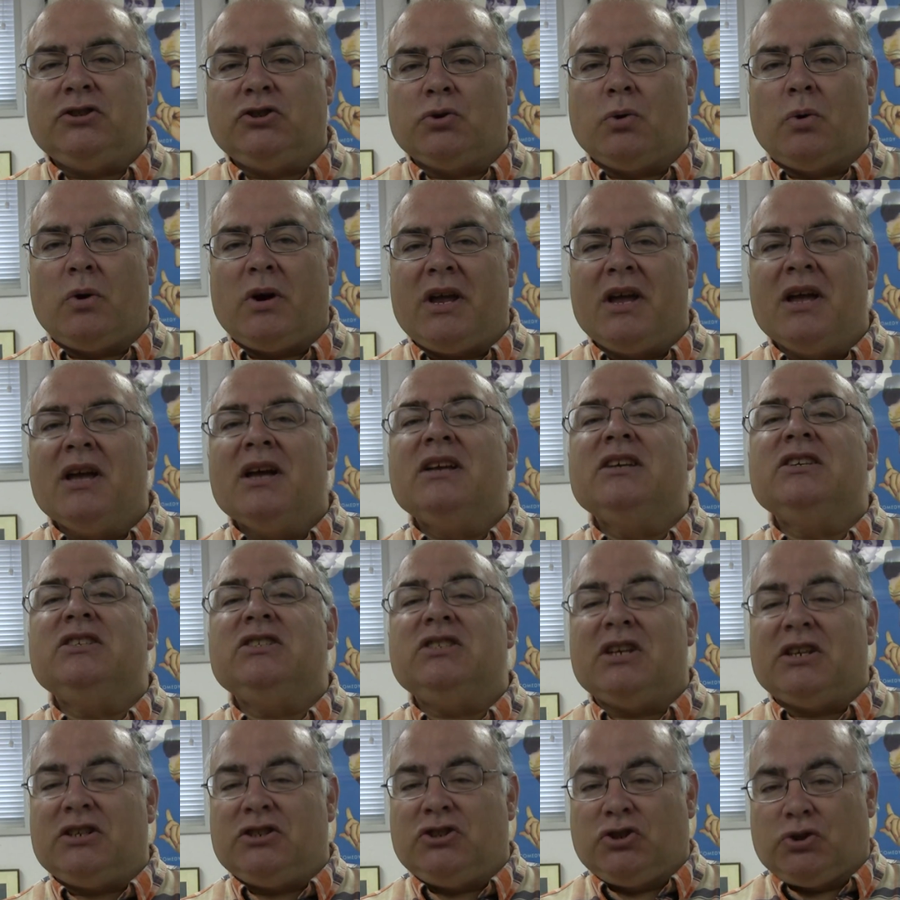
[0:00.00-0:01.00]
enjoy
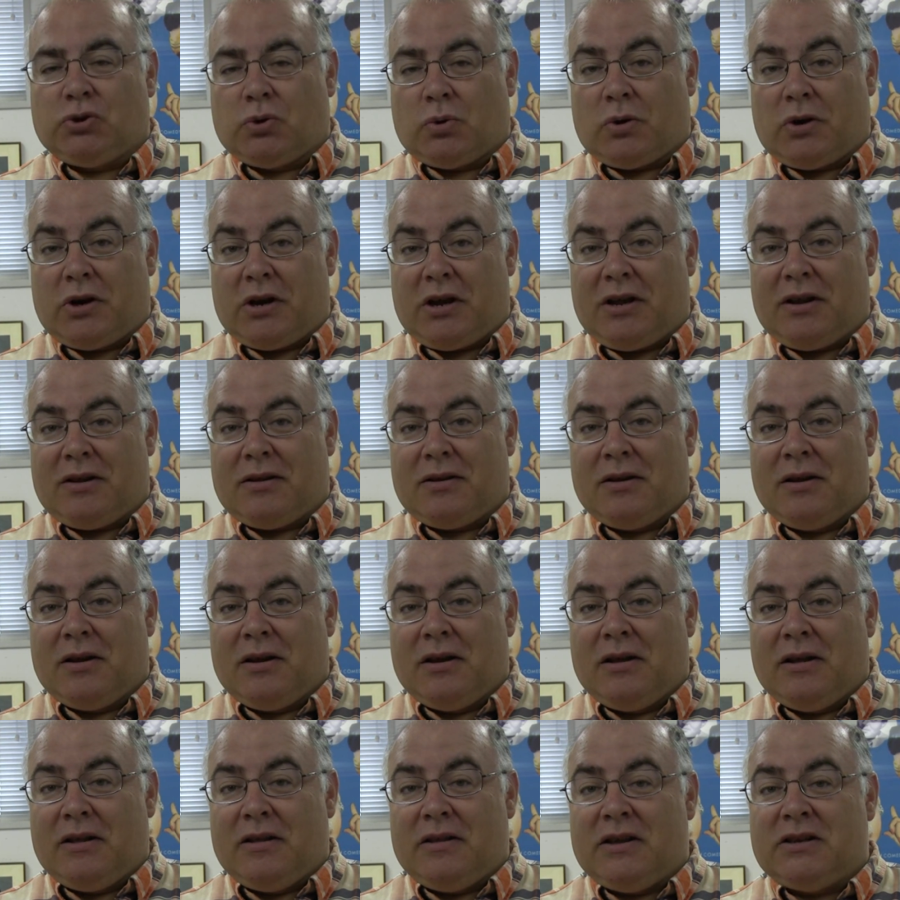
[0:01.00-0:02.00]
Centurion.
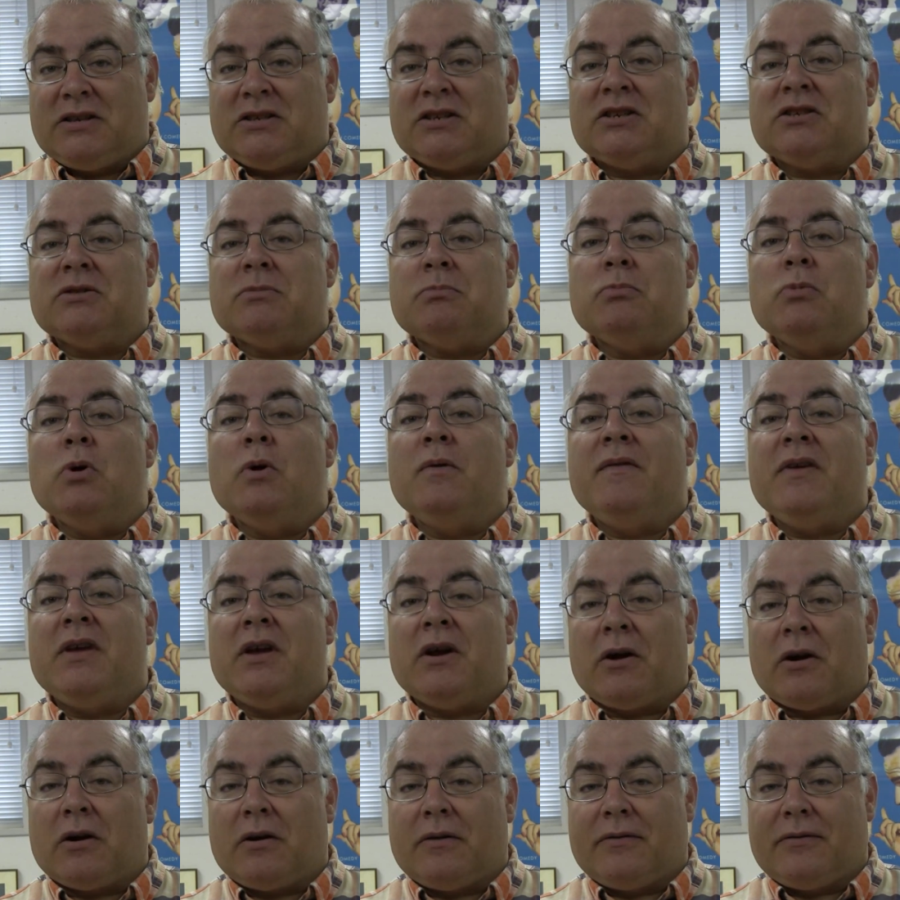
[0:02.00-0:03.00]
This is
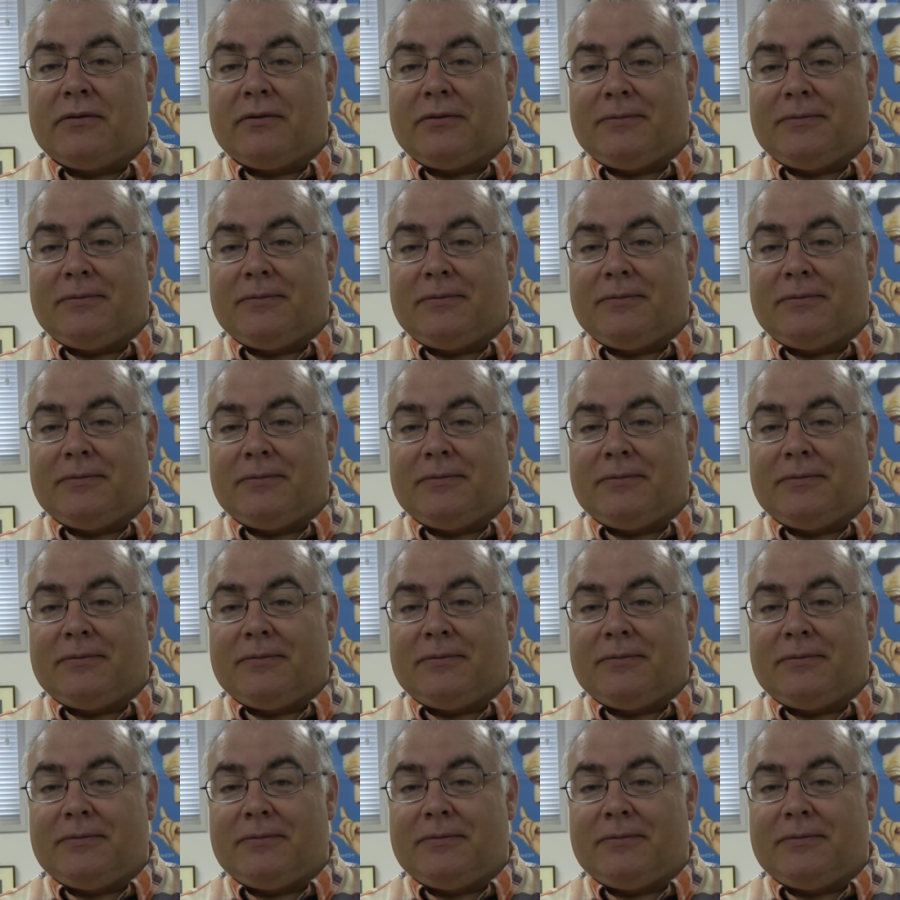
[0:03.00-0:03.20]
Movie Earth.